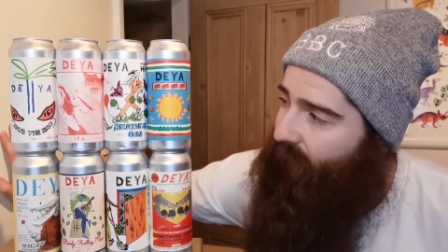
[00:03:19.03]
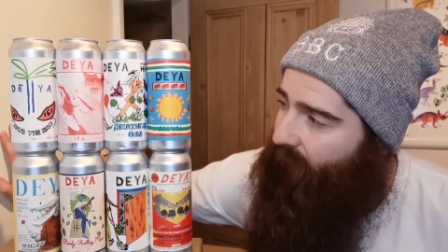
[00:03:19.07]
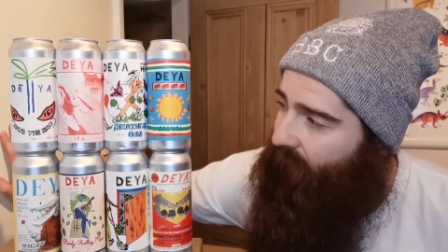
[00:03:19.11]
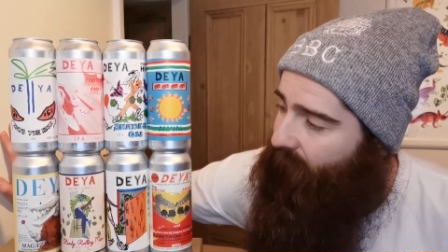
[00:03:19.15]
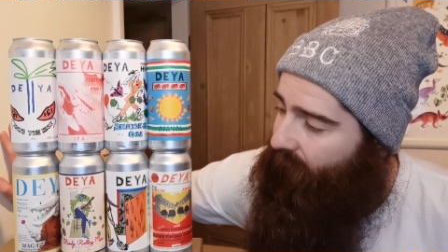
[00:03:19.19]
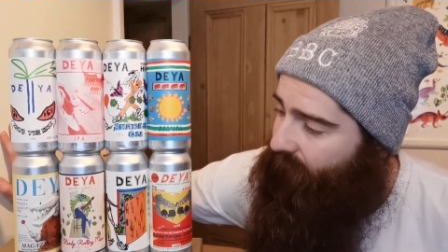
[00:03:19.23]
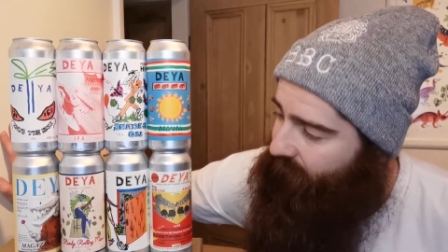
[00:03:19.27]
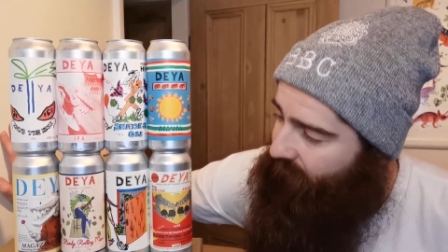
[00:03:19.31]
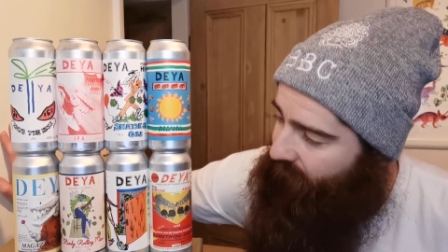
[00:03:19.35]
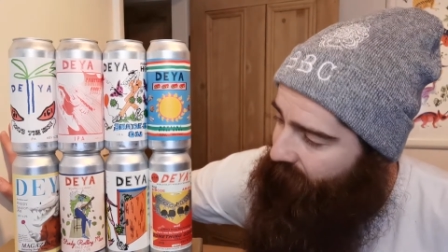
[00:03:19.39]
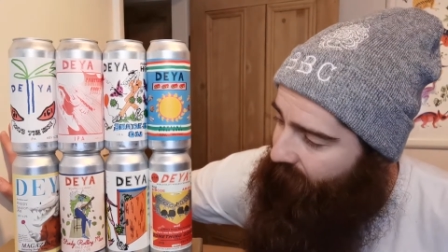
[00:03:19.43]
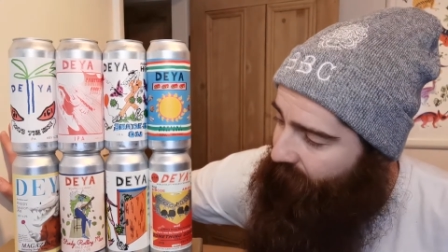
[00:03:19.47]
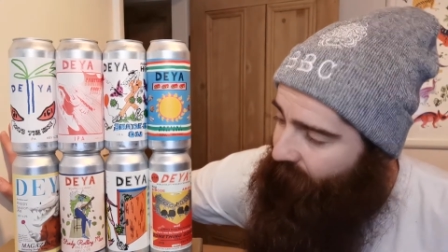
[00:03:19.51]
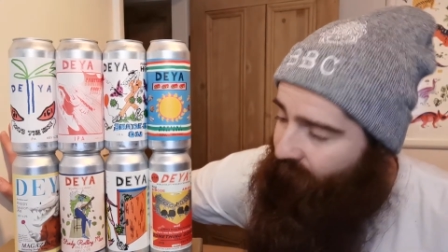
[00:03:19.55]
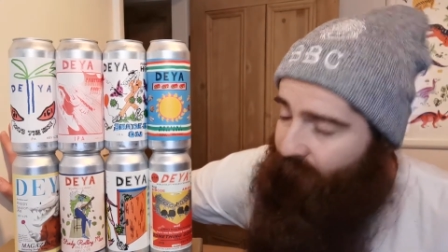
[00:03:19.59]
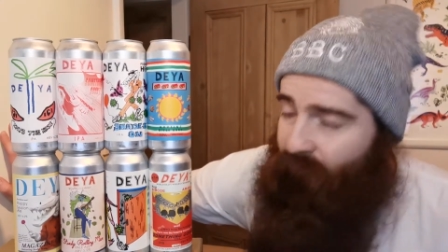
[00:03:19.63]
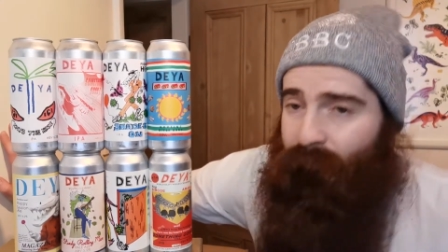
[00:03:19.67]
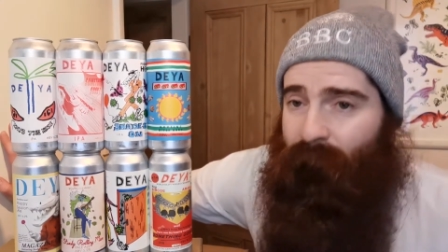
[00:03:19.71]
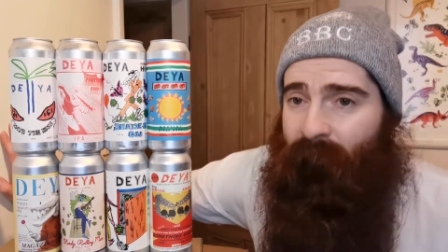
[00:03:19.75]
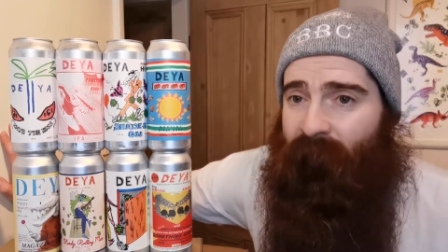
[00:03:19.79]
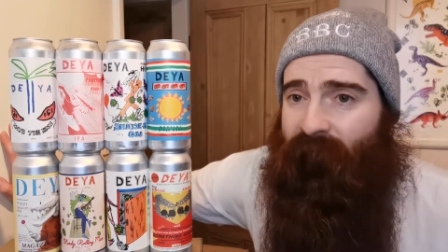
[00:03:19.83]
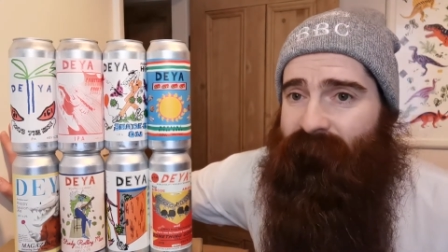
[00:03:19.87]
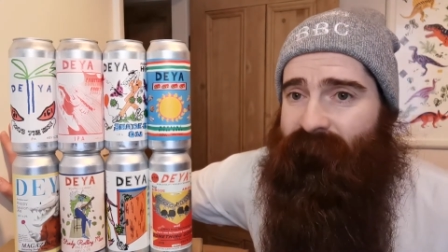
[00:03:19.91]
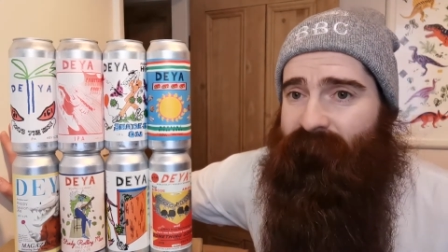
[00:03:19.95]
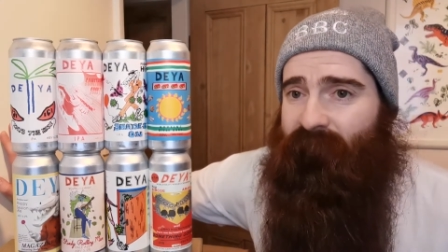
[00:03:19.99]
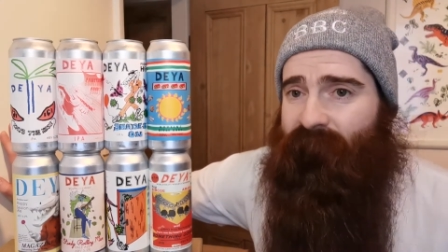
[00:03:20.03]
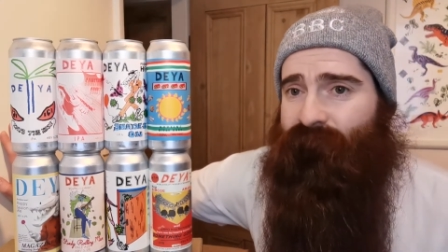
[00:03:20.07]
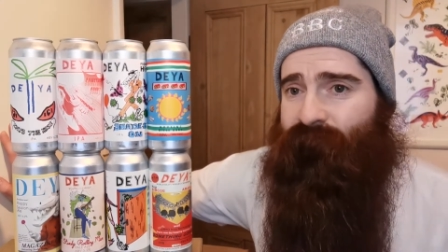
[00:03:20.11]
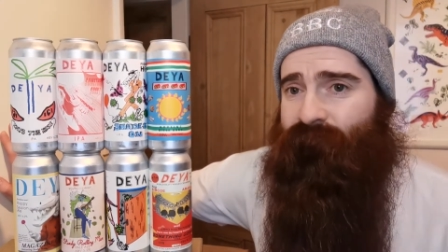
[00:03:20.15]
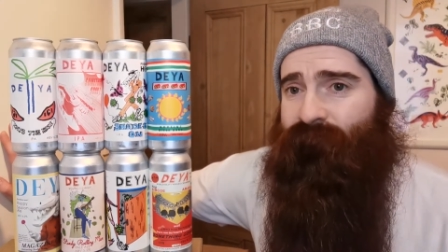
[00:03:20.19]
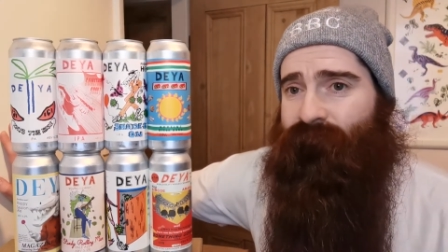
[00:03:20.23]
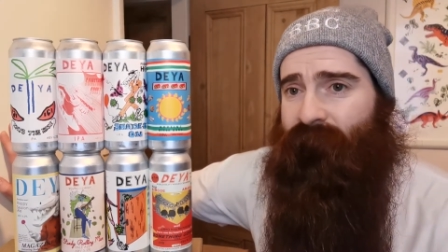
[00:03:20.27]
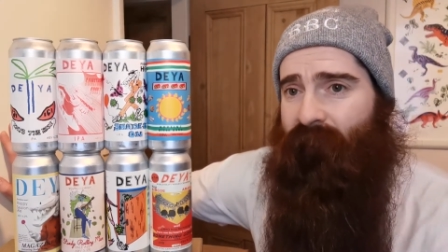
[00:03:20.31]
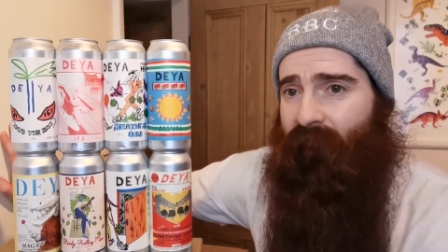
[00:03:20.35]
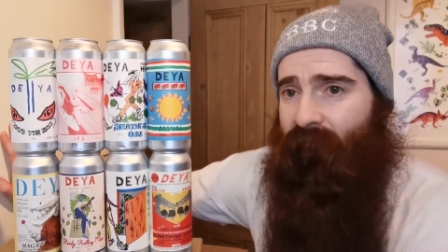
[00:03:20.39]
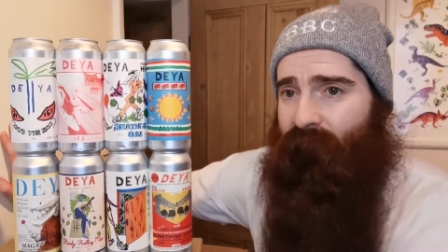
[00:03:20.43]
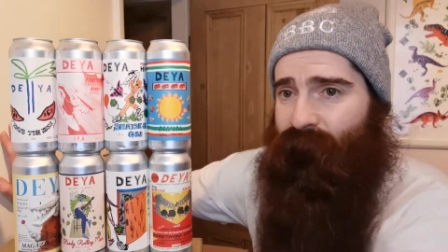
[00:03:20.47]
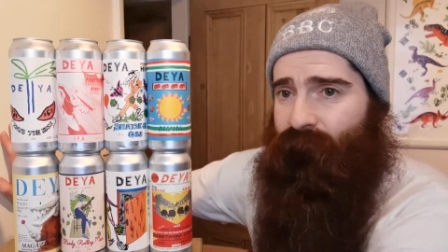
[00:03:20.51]
and my intention
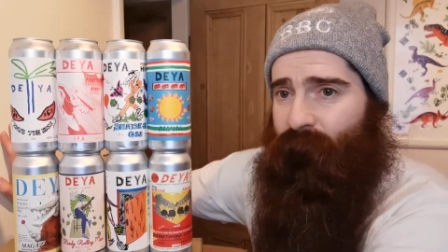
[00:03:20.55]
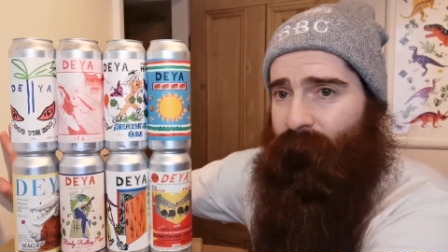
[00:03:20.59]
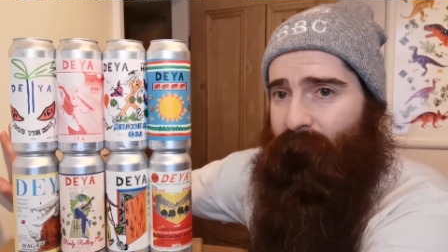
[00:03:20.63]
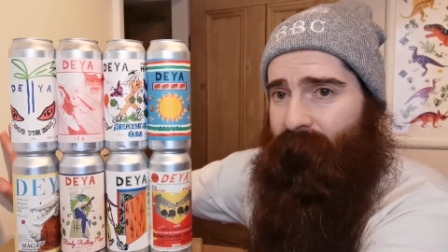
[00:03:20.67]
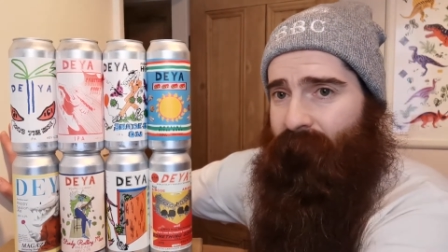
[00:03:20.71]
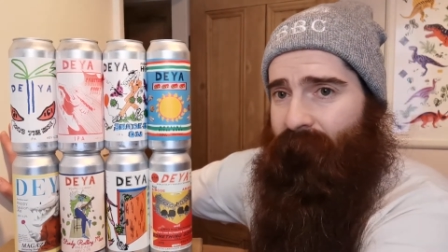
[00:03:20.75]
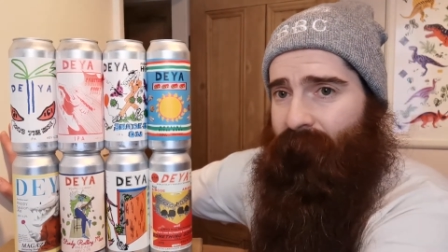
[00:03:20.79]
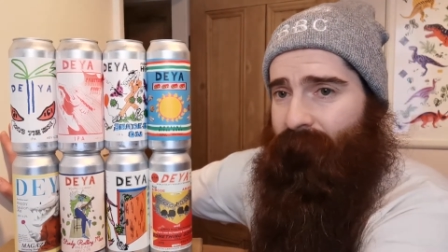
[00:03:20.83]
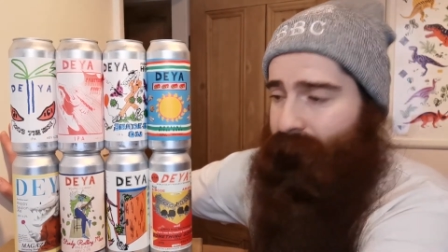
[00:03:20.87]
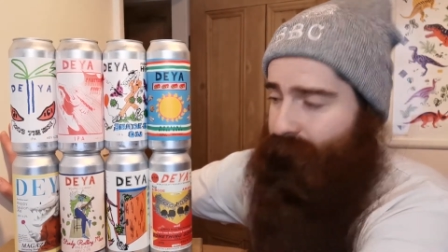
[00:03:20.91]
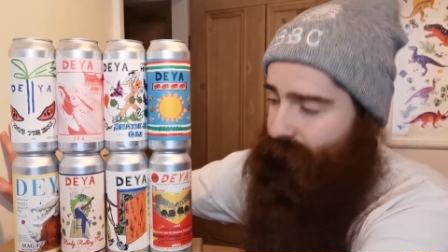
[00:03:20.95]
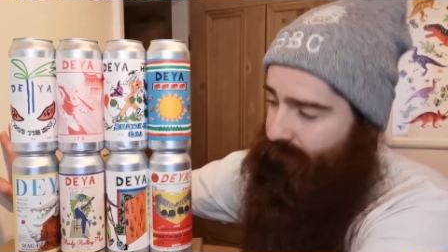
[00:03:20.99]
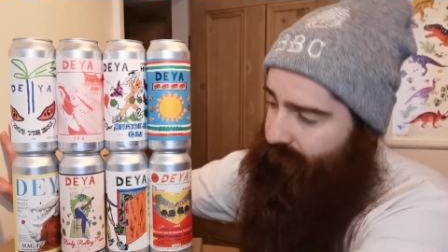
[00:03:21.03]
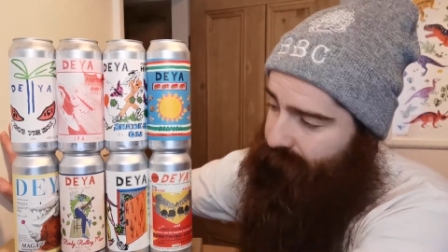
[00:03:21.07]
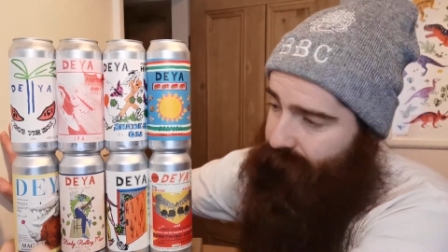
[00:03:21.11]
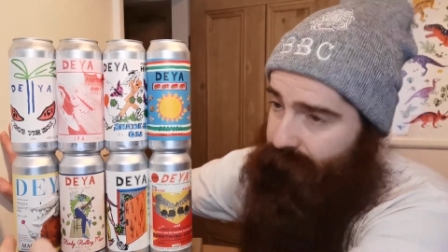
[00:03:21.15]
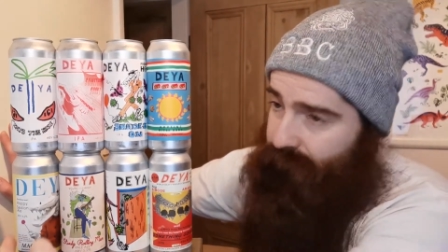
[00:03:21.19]
of starting from here